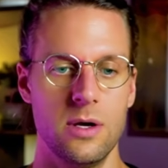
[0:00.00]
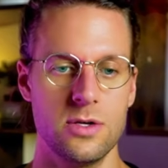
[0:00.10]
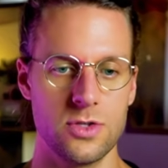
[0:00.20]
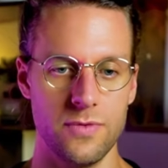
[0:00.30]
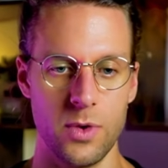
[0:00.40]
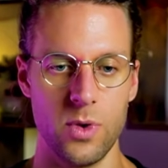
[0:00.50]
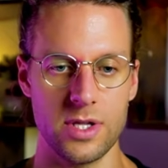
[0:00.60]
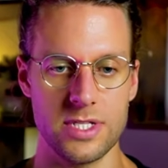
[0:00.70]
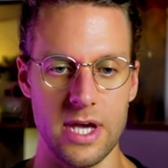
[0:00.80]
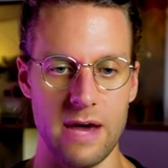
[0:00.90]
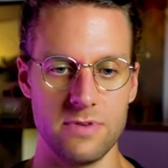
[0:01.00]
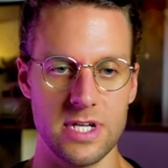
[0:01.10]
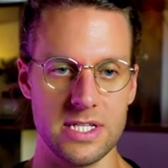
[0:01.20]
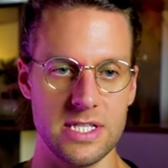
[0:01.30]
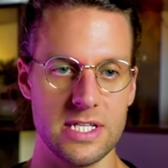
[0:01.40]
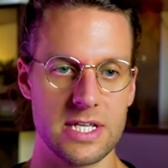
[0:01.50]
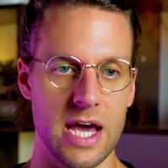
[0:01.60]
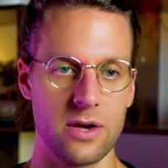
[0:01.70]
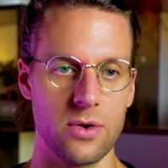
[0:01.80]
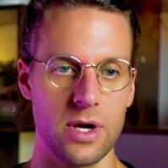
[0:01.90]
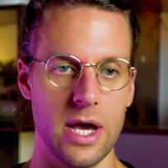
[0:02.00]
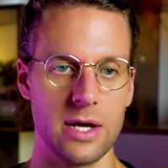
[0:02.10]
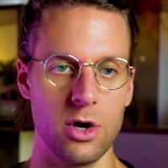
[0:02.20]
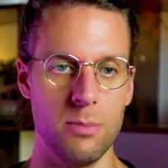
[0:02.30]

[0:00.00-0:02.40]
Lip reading: So if I wanted to advertise in this category, I'd go